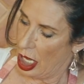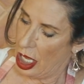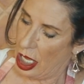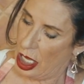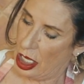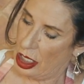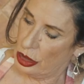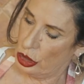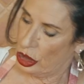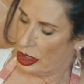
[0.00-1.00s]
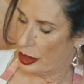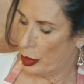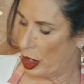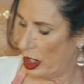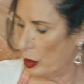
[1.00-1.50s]
And you just
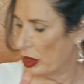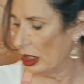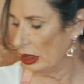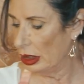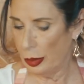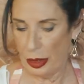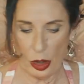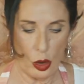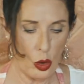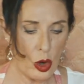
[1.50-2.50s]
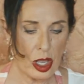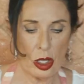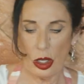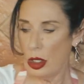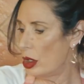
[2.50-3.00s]
spray it with a little bit of
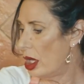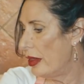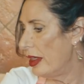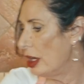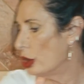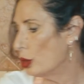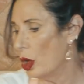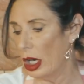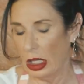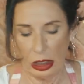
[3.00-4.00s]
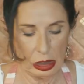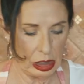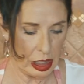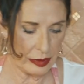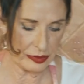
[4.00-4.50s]
oil, and then you want to
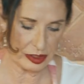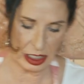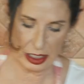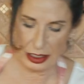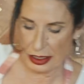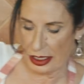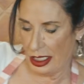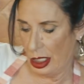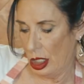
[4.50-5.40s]
lift it